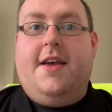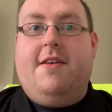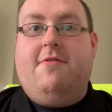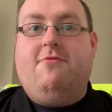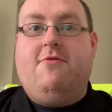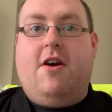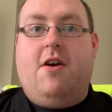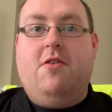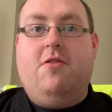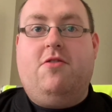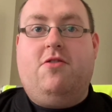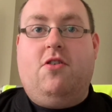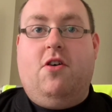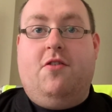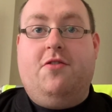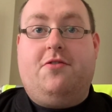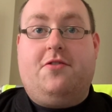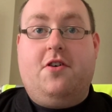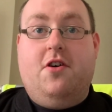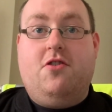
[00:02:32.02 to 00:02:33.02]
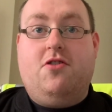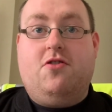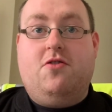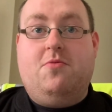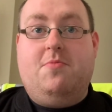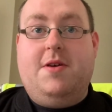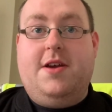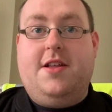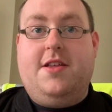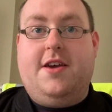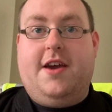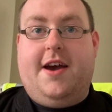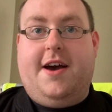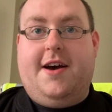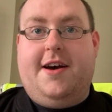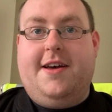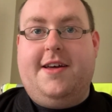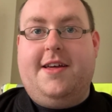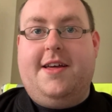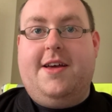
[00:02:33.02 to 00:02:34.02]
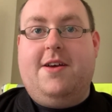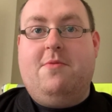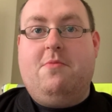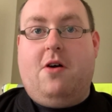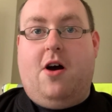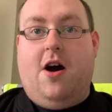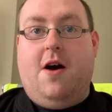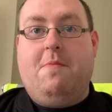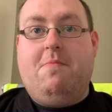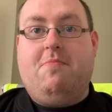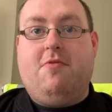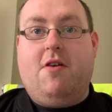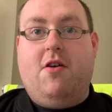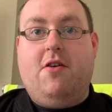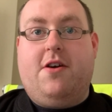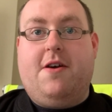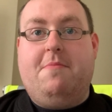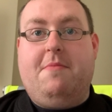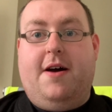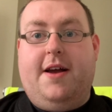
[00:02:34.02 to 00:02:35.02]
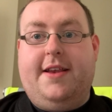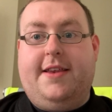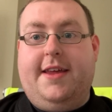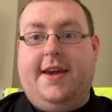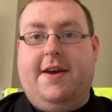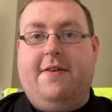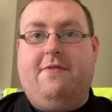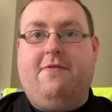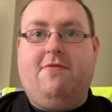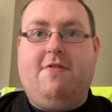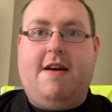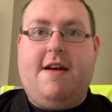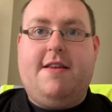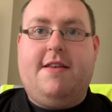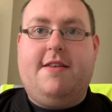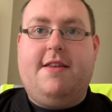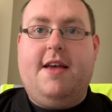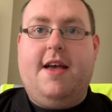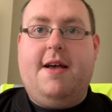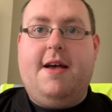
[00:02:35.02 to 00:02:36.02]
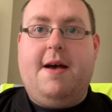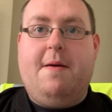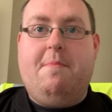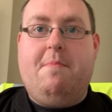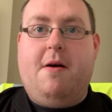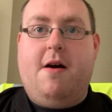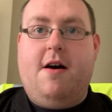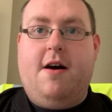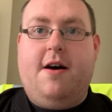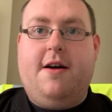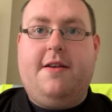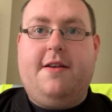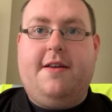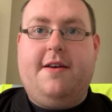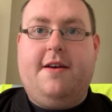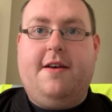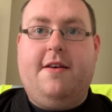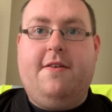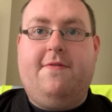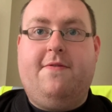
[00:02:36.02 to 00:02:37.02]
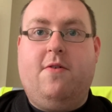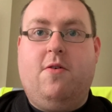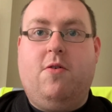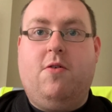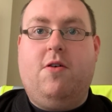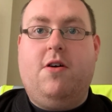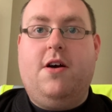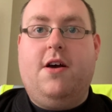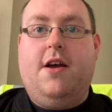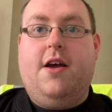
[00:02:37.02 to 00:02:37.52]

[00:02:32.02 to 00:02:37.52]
wrote on social media, "Heartbroken, my dear friend and partner for